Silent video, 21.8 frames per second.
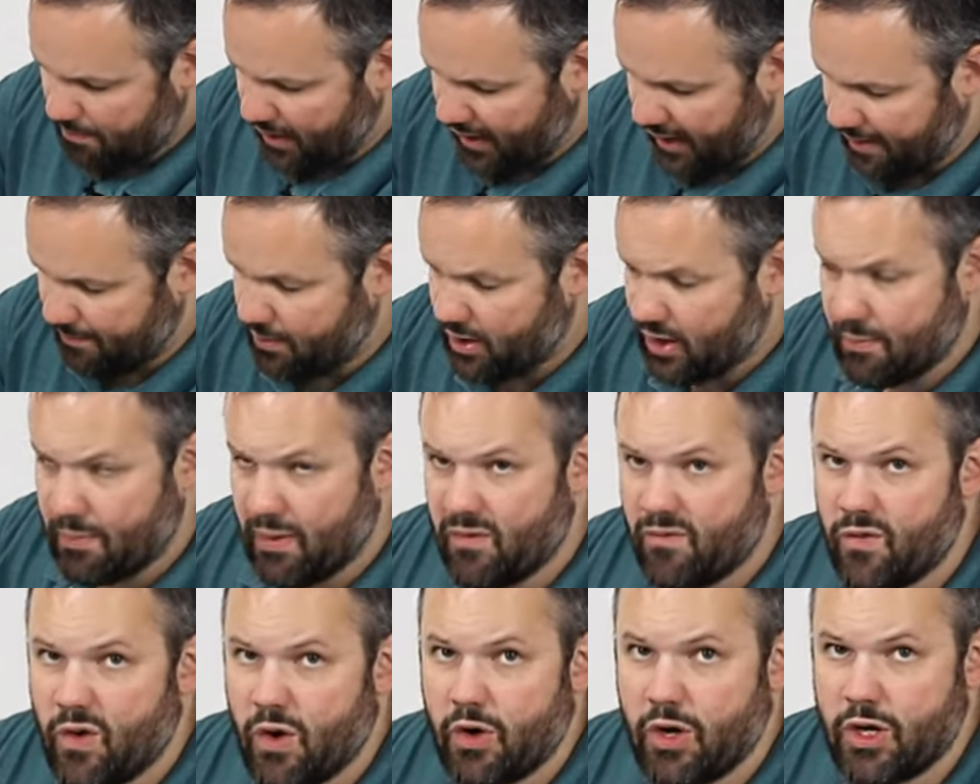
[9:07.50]
but I'm gonna be
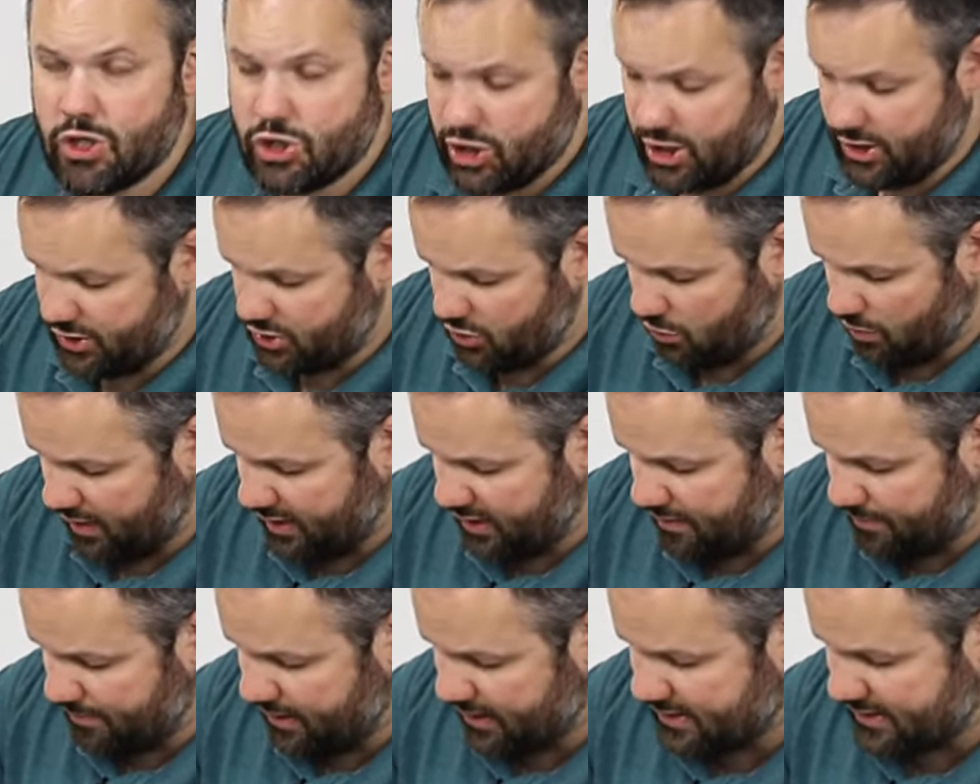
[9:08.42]
very gentle with
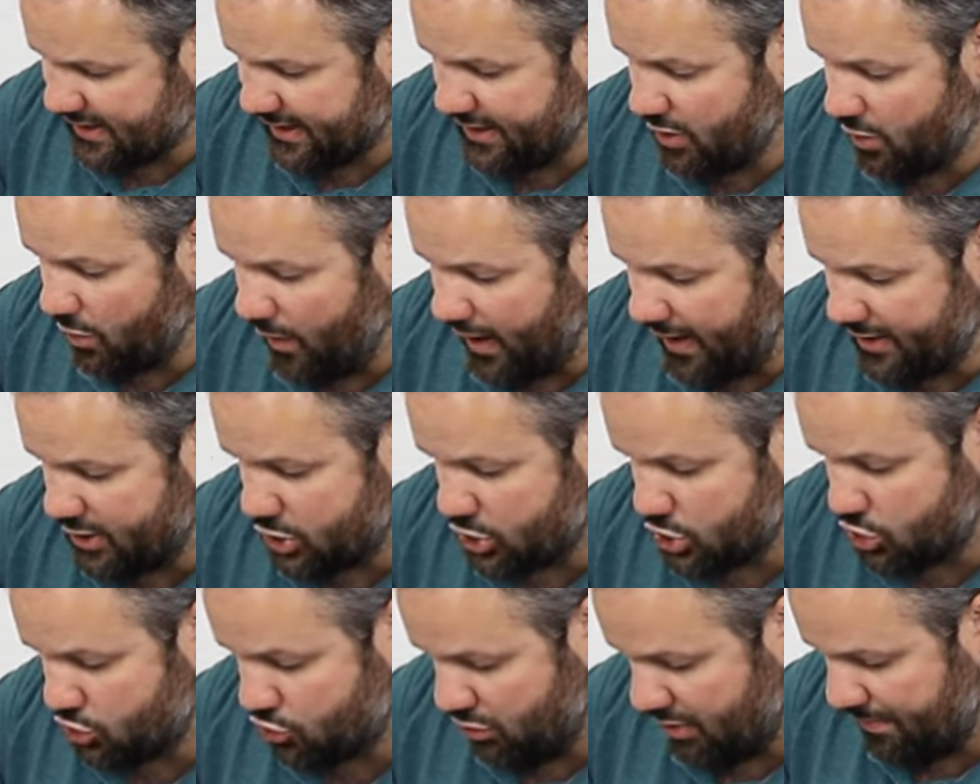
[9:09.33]
it because I don't want to
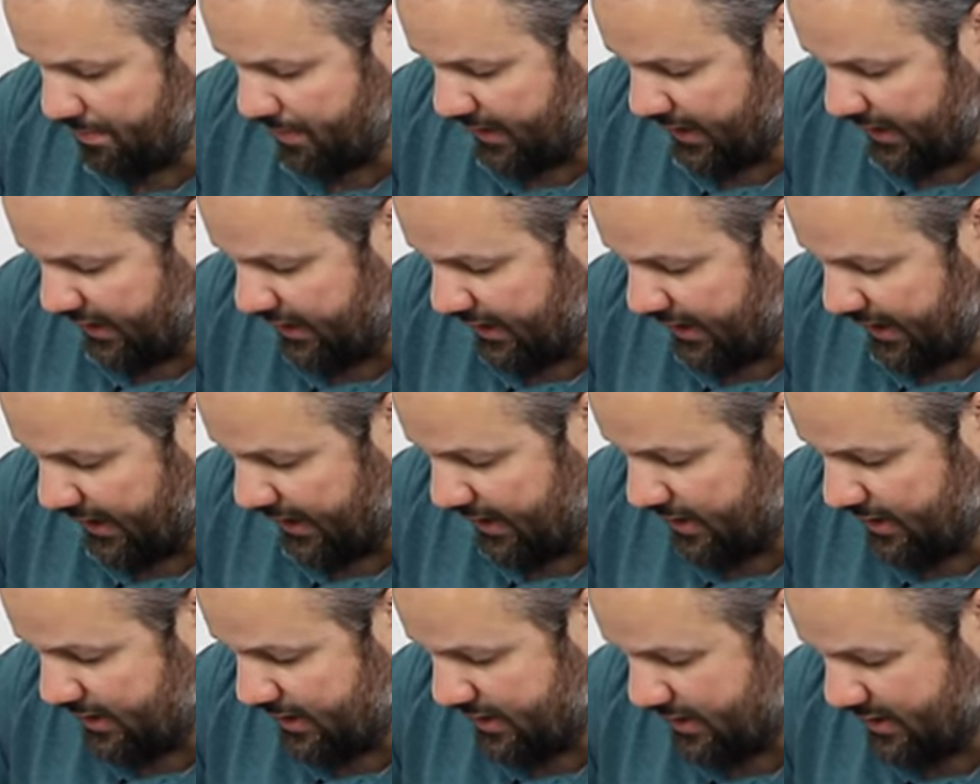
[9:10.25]
strip anything.